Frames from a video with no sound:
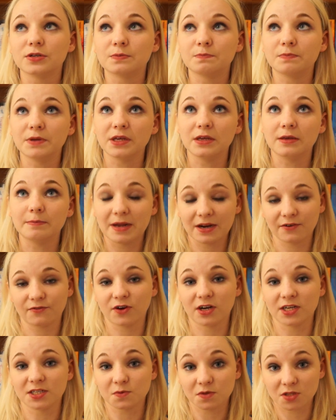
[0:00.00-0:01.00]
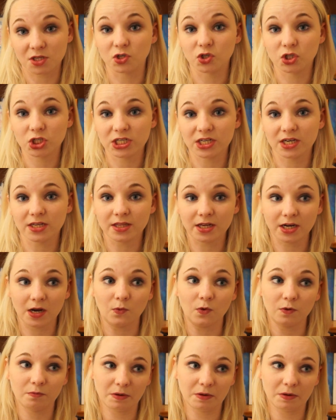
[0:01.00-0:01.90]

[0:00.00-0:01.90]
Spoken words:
be better friends with Lucian than I would